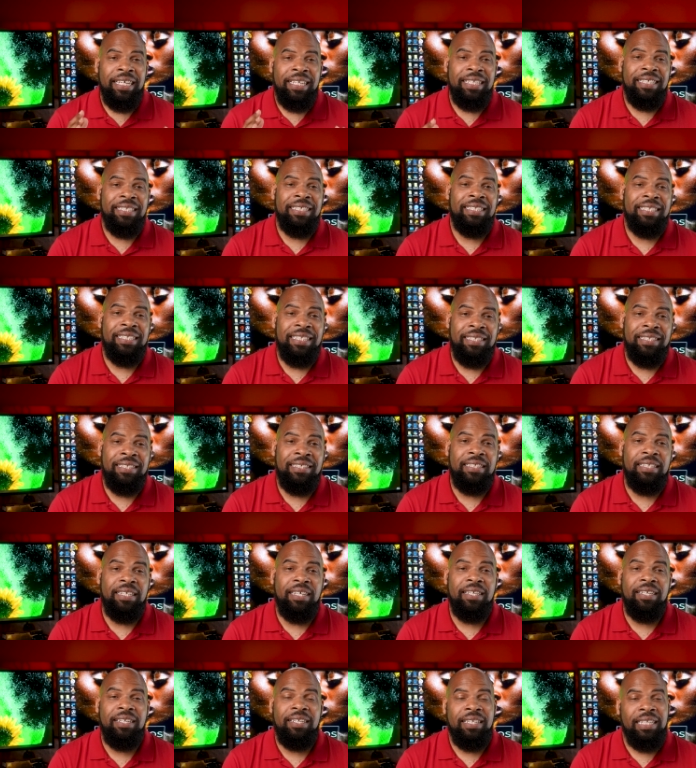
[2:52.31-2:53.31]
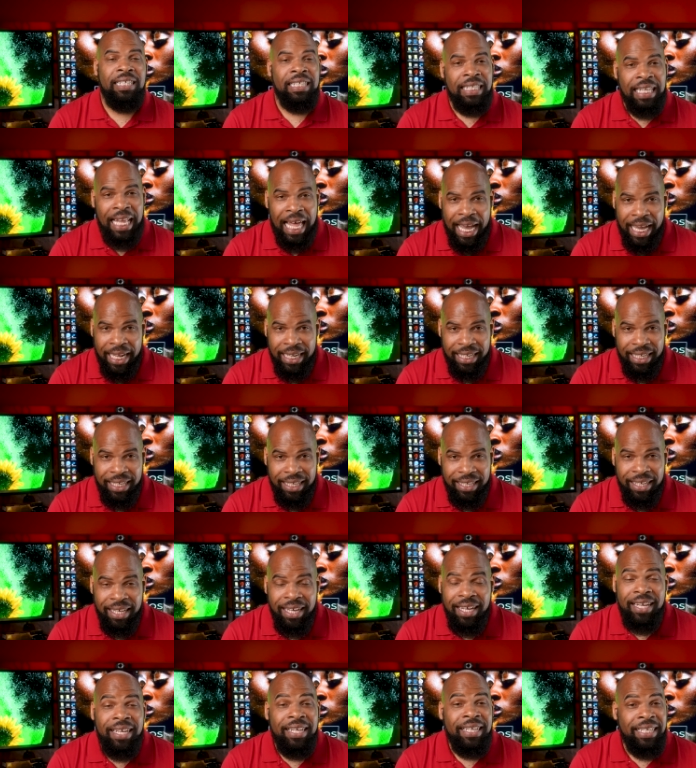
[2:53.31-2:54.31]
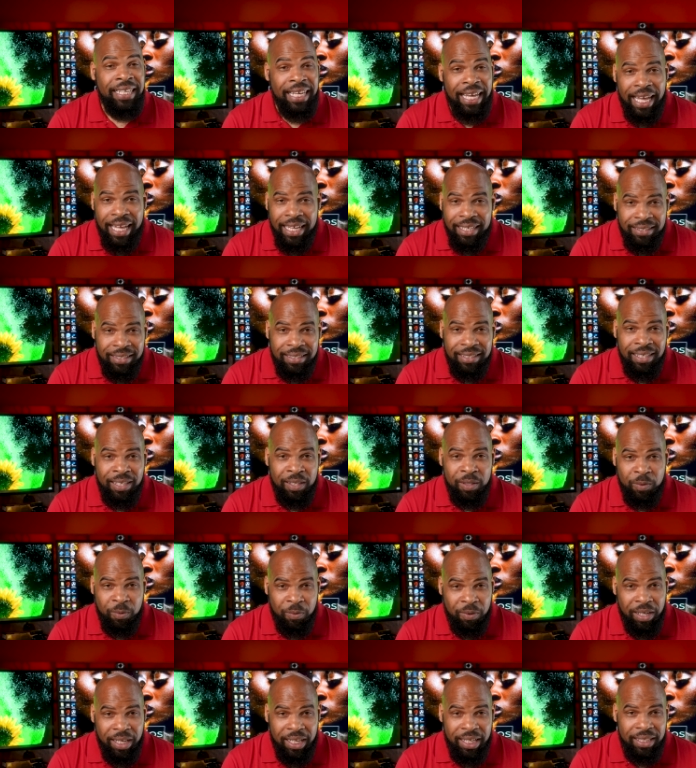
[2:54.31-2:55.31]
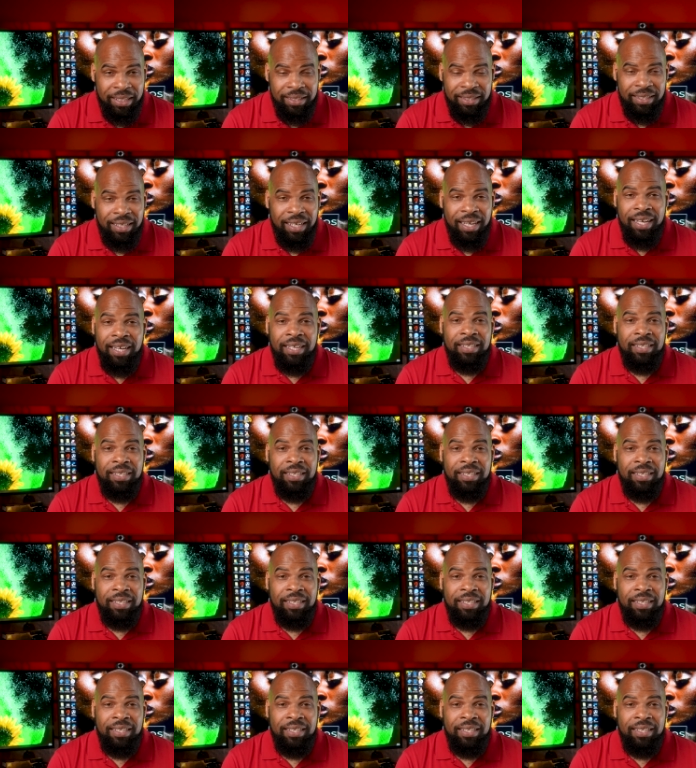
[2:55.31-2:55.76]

consistent lighting. Yes, it was.